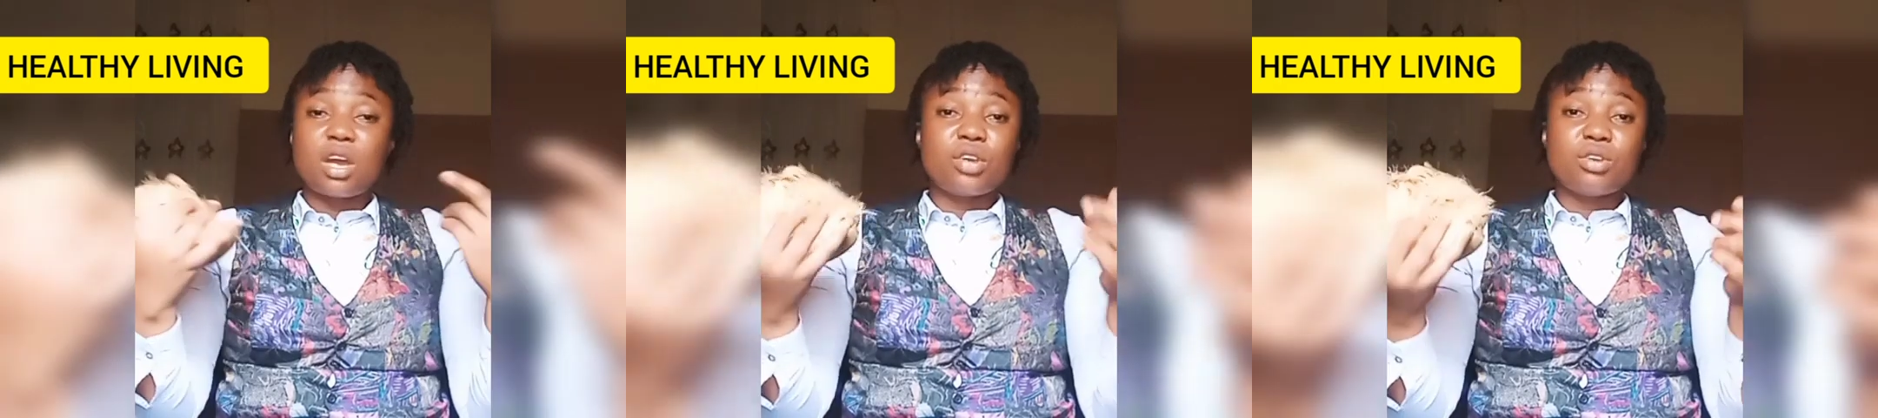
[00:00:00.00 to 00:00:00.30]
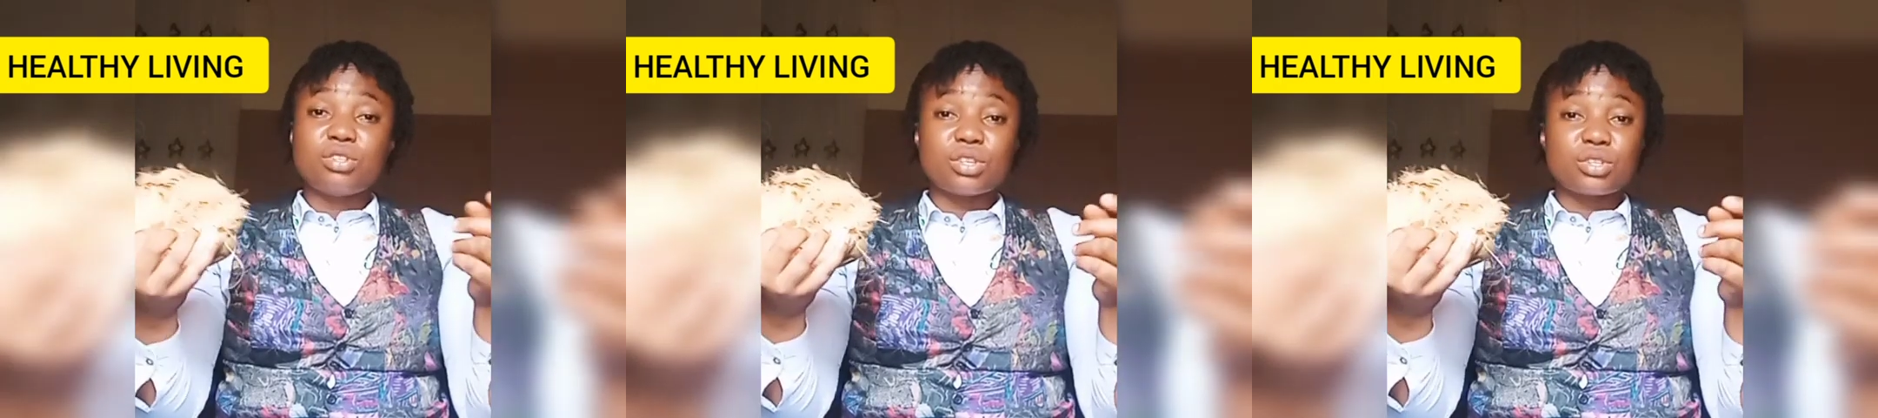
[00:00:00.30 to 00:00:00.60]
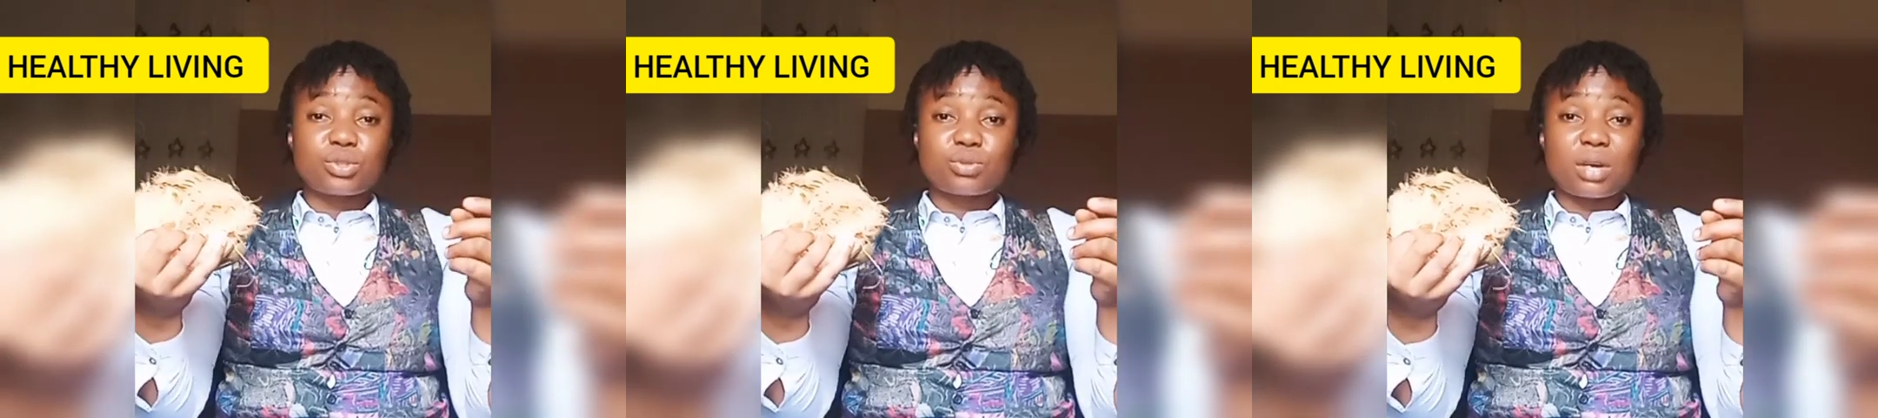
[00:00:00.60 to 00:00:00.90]
you
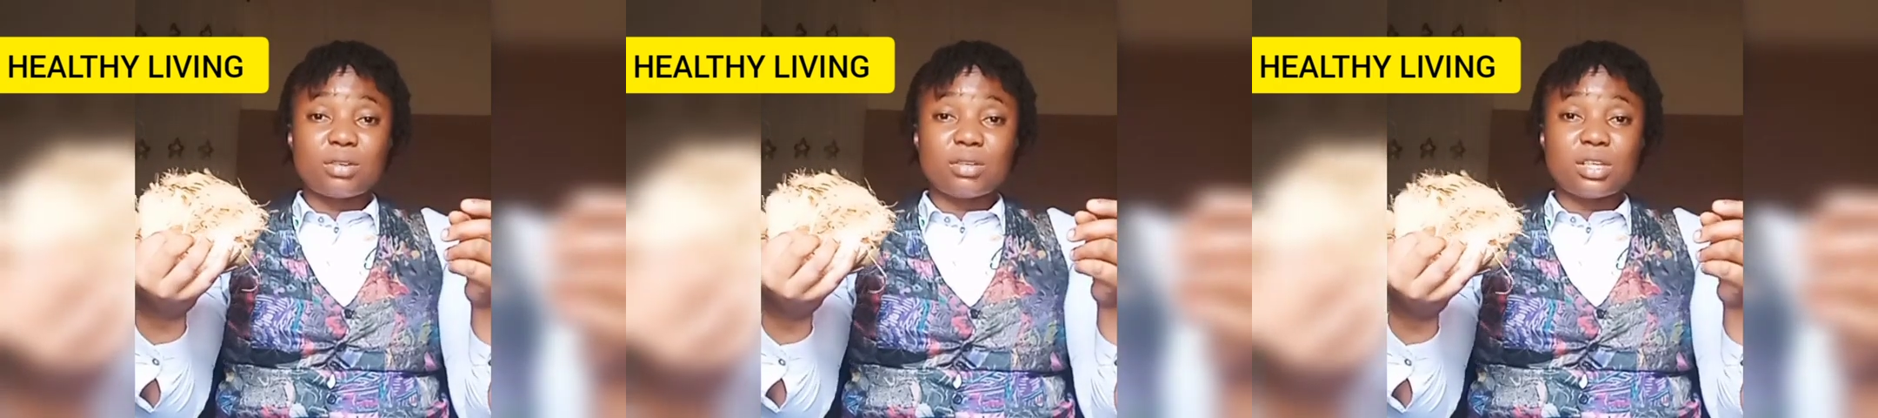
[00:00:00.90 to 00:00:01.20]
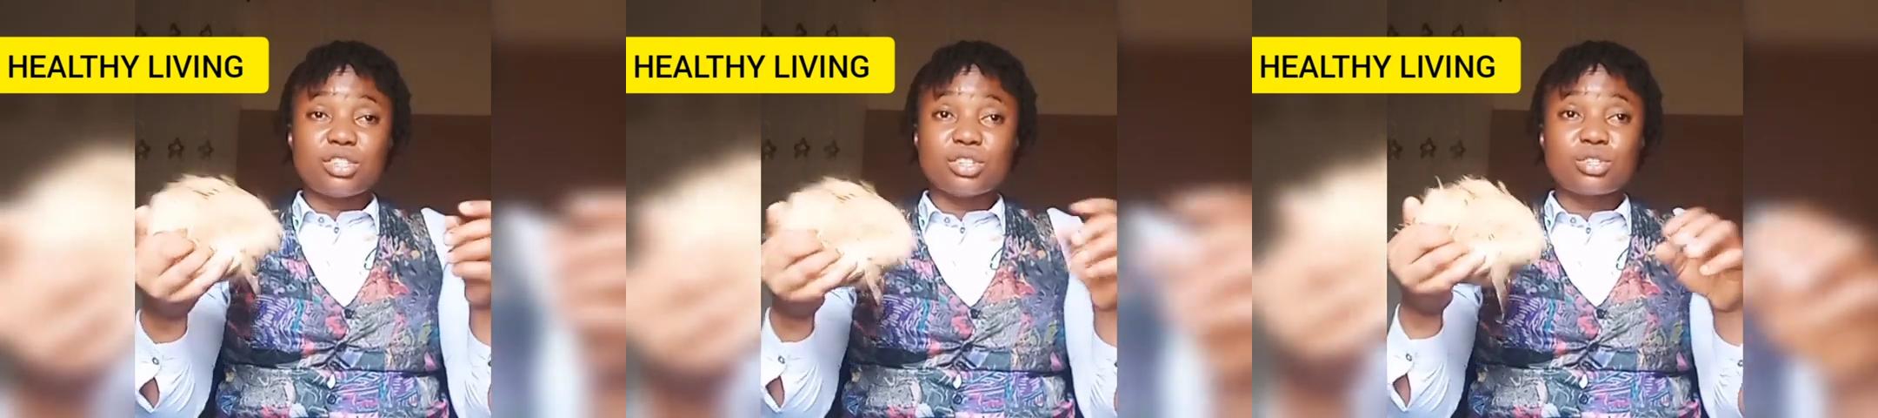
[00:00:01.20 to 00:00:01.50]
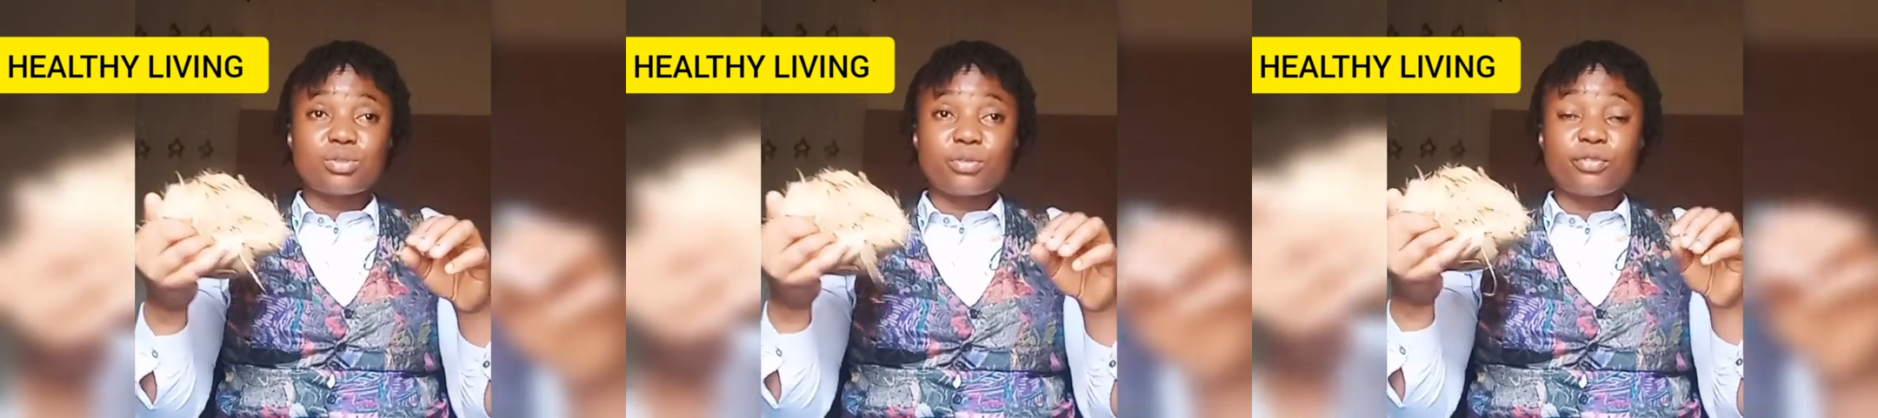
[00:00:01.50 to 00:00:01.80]
just swallow it
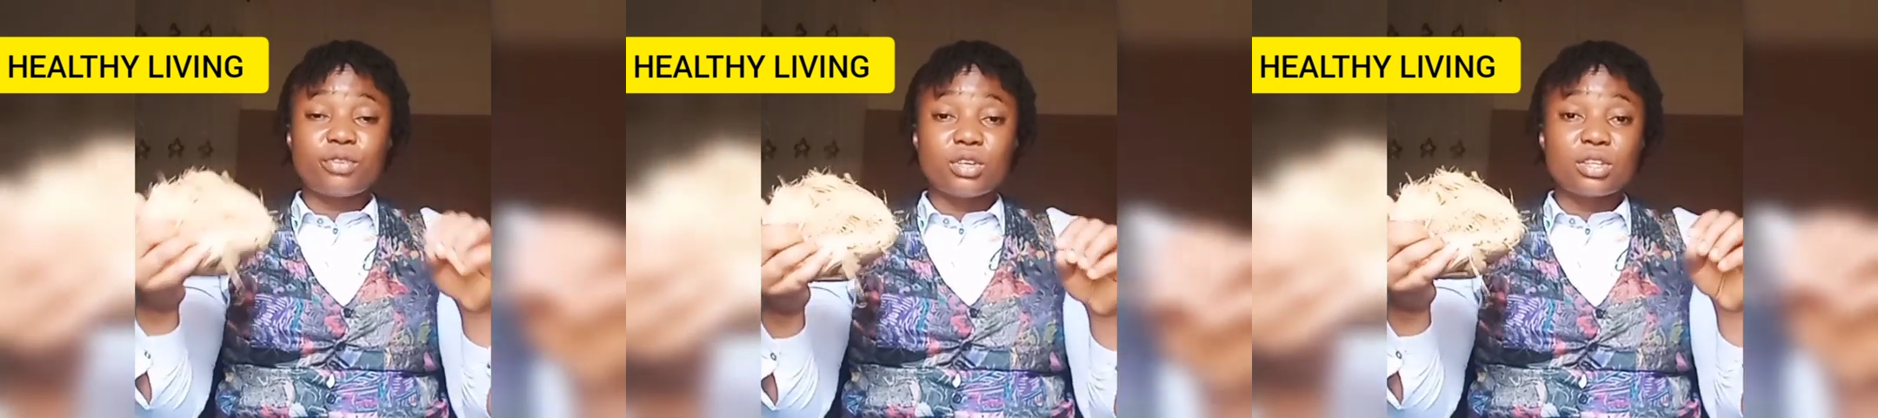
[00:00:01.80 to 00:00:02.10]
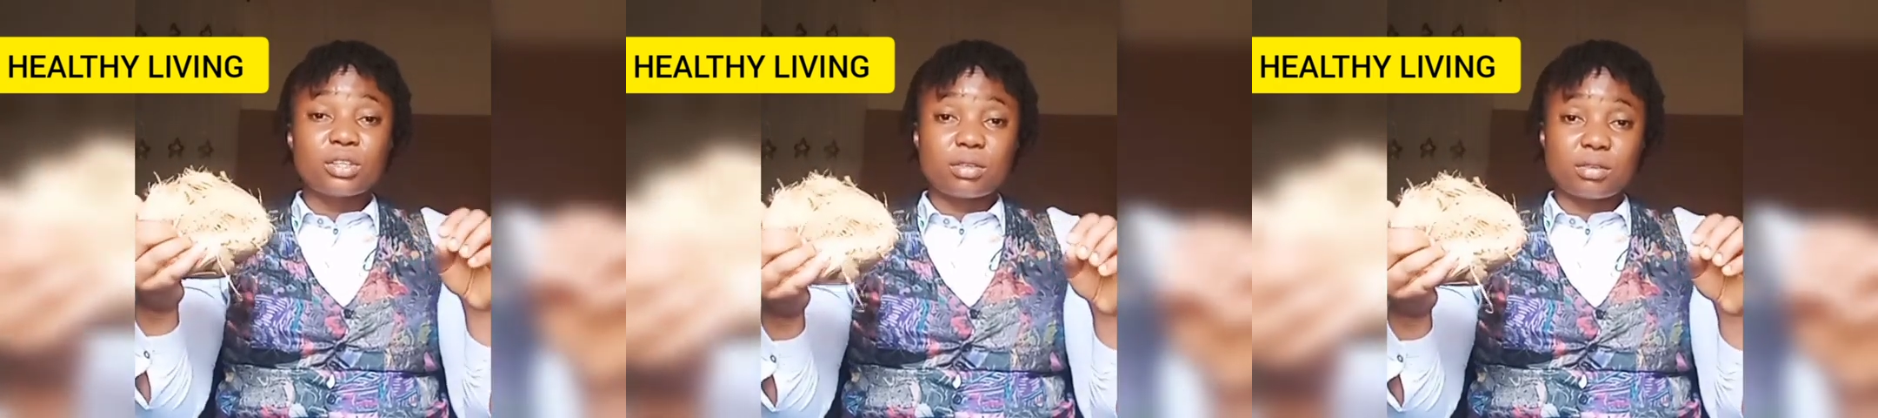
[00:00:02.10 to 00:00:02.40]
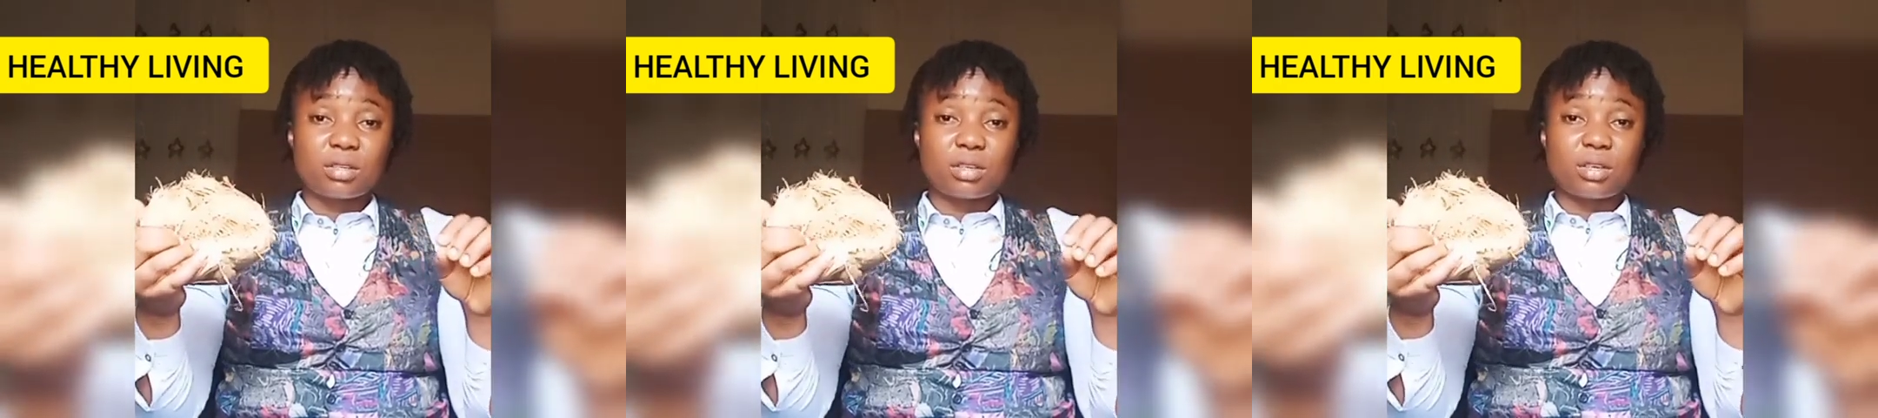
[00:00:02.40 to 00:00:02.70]
just to feel good.